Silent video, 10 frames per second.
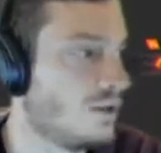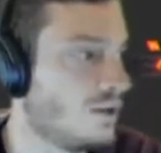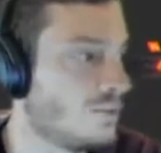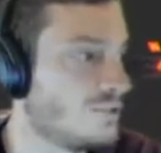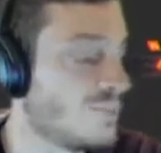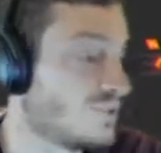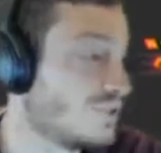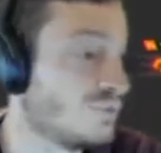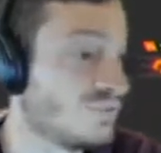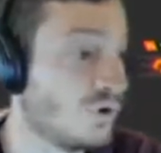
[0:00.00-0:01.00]

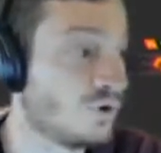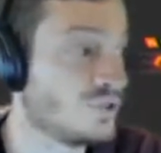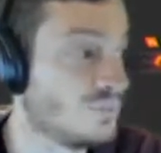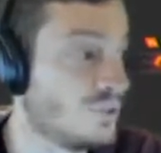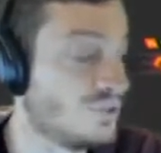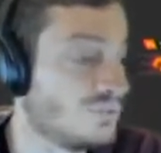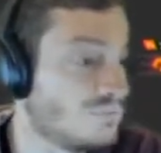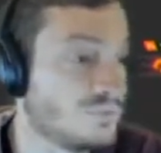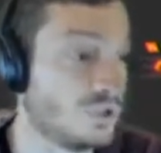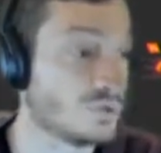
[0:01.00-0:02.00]
especially with focus with
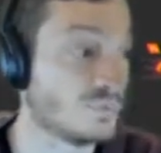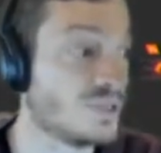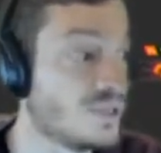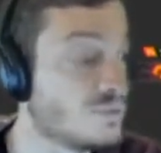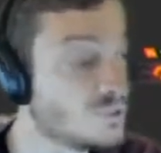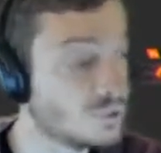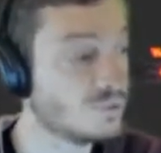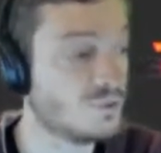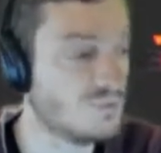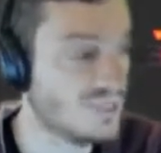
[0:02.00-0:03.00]
something like Pure,
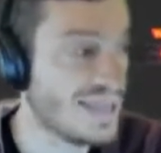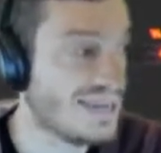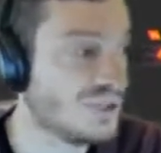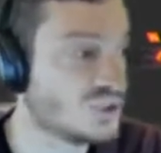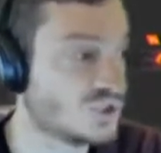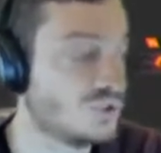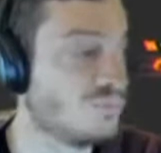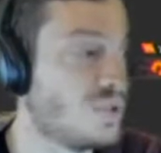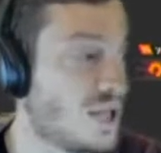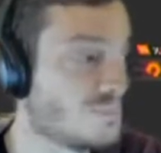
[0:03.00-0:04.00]
but really any external
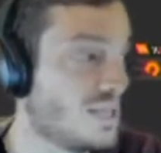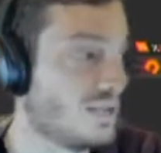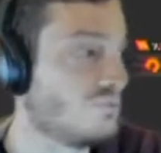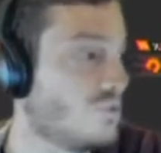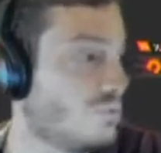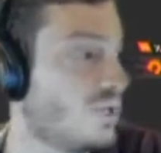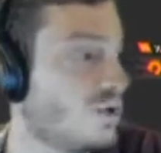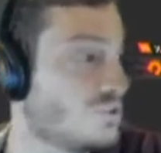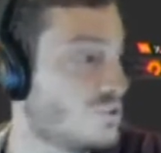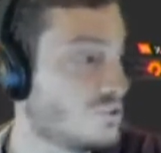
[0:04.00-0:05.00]
block platform that
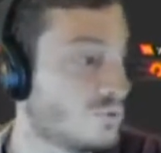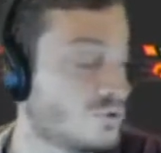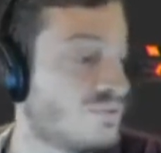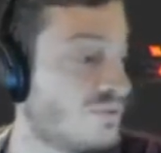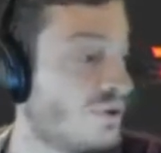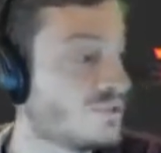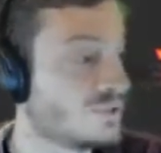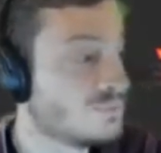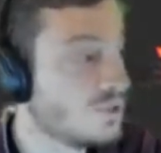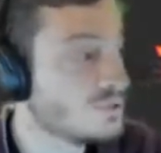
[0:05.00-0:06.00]
also supports vVols, I
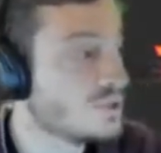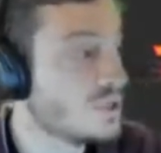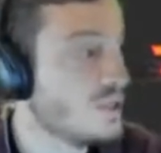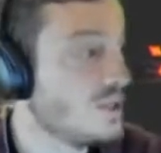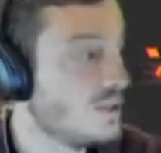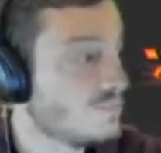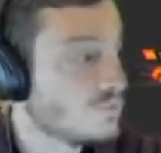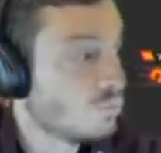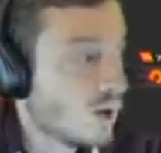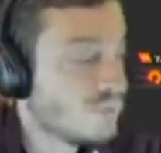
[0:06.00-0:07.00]
suppose.
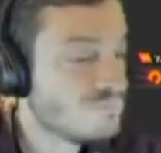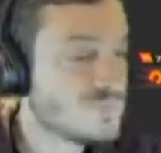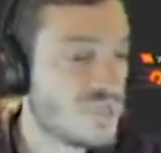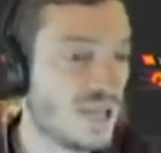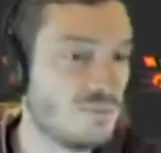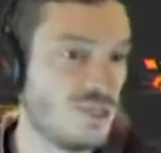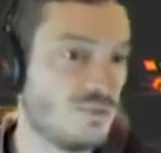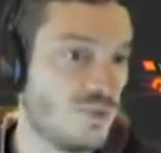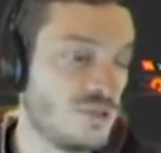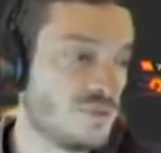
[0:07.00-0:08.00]
One,
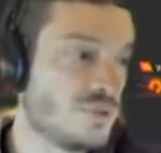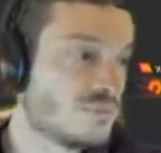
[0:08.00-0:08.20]
tag-based placement.